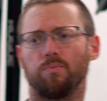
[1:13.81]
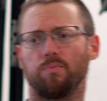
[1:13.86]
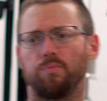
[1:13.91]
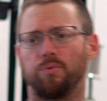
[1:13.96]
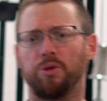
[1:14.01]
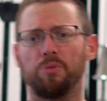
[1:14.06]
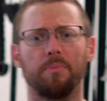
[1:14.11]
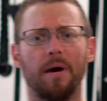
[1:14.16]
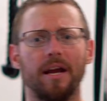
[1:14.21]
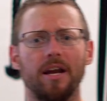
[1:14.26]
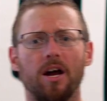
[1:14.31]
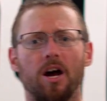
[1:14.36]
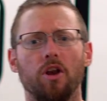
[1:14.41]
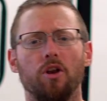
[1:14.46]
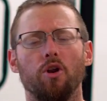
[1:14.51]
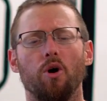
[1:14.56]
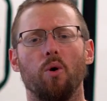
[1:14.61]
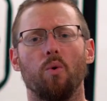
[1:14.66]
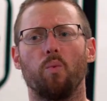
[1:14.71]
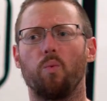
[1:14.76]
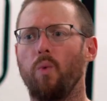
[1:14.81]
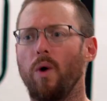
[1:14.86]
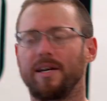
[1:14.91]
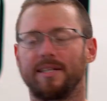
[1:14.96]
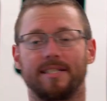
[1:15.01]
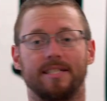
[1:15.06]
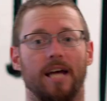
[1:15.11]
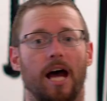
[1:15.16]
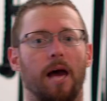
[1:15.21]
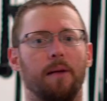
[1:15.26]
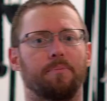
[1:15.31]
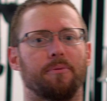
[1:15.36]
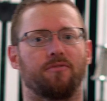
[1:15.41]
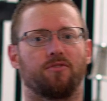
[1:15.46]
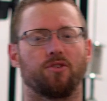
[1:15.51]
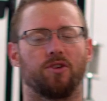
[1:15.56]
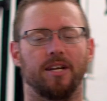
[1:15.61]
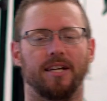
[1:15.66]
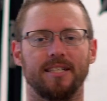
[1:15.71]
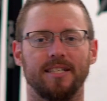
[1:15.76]
you might not know what type of
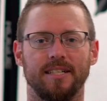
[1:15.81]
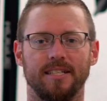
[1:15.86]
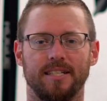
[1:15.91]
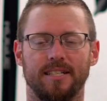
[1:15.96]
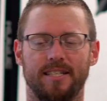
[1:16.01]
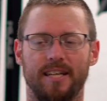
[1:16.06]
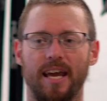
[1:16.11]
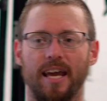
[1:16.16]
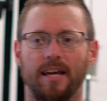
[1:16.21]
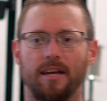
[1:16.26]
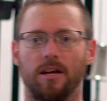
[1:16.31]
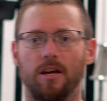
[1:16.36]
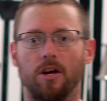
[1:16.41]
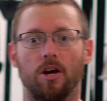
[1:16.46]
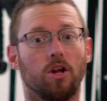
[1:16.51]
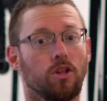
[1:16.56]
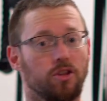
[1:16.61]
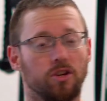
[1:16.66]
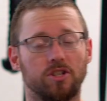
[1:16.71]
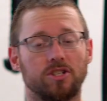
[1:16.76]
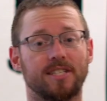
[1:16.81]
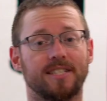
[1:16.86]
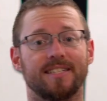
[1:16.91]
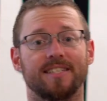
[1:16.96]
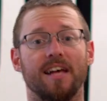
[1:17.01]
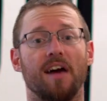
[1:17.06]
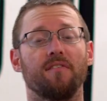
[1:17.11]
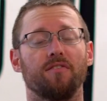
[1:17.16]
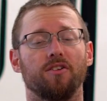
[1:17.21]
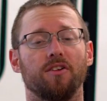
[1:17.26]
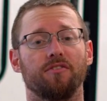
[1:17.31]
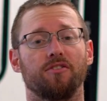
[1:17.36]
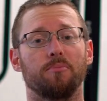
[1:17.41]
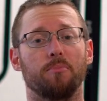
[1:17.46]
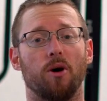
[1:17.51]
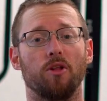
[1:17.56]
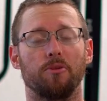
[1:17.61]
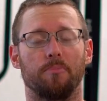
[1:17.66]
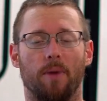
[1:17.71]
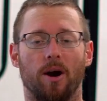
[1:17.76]
creatine to take. There's several of
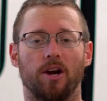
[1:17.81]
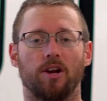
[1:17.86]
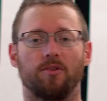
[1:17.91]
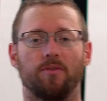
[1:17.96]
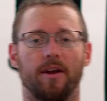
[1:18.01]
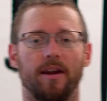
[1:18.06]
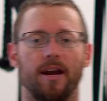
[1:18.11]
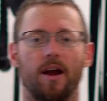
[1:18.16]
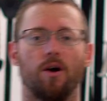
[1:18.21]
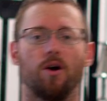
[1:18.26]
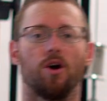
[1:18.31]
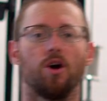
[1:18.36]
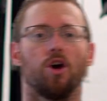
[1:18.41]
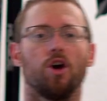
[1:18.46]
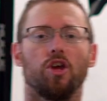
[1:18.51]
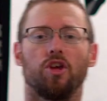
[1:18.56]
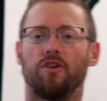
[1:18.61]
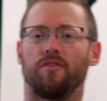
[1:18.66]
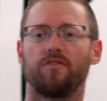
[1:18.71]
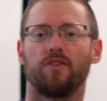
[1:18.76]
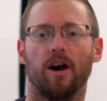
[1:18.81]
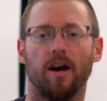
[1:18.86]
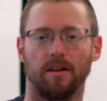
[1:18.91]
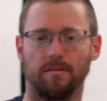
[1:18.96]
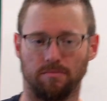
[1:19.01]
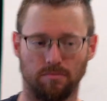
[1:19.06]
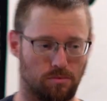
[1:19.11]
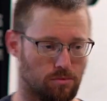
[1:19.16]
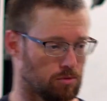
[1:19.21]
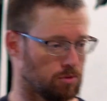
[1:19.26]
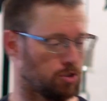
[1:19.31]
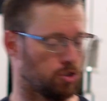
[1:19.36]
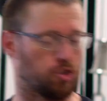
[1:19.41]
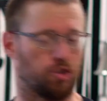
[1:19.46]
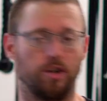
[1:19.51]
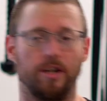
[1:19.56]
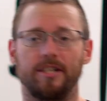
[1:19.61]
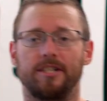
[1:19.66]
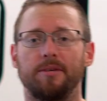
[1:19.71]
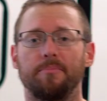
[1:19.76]
them on the market right now. You've got
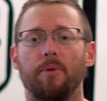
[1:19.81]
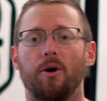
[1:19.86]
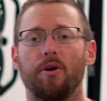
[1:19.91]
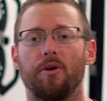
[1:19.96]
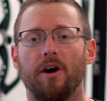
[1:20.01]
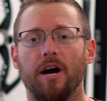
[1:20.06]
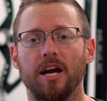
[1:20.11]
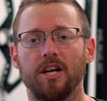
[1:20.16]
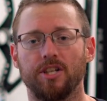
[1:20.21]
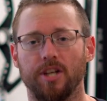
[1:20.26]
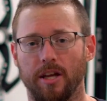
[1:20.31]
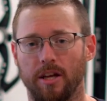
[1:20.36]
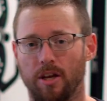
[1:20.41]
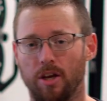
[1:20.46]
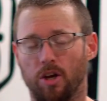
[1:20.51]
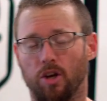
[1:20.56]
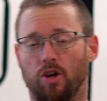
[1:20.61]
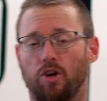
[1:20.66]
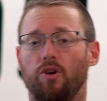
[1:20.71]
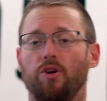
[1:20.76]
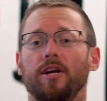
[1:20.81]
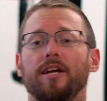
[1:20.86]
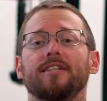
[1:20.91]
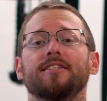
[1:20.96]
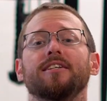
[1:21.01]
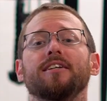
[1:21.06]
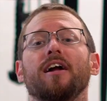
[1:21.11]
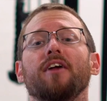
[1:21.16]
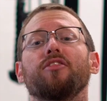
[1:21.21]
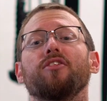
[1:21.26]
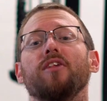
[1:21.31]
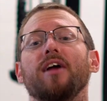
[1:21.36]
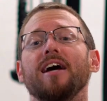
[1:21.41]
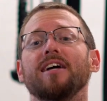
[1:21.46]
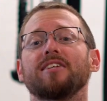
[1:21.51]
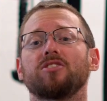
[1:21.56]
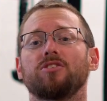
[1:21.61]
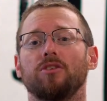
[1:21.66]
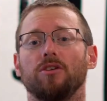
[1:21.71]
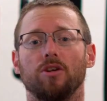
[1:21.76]
creatine monohydrate, creatine ethyl
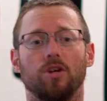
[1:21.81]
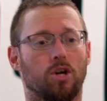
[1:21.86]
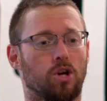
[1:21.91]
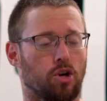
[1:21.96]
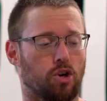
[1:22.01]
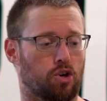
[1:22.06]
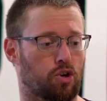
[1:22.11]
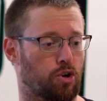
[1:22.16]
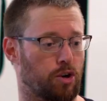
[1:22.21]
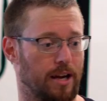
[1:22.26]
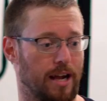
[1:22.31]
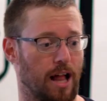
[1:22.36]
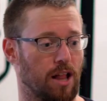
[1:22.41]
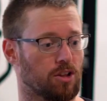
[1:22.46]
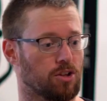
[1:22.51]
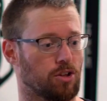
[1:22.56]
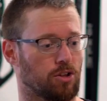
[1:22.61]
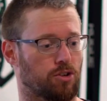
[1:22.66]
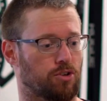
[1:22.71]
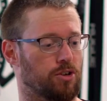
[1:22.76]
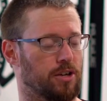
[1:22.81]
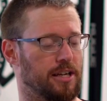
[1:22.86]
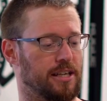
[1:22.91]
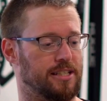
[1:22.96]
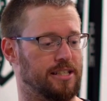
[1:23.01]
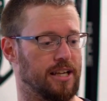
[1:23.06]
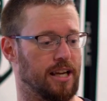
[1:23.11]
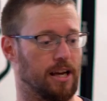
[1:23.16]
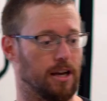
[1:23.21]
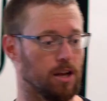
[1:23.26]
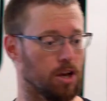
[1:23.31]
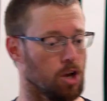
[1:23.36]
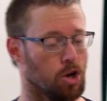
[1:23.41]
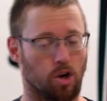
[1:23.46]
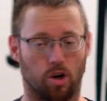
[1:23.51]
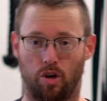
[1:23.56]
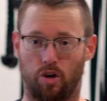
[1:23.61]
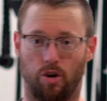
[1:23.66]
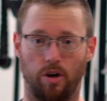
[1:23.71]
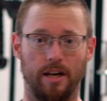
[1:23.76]
ester, crealkyl creatine,
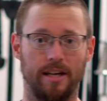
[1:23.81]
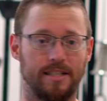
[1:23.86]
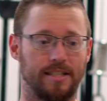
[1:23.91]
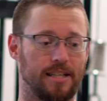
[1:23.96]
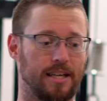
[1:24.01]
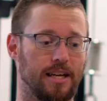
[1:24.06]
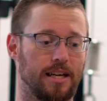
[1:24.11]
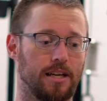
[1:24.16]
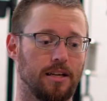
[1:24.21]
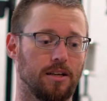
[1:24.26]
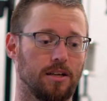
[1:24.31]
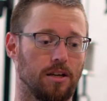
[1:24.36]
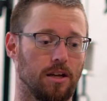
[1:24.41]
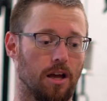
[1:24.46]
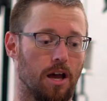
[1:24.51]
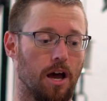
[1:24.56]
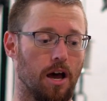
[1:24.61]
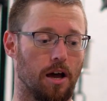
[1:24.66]
creatine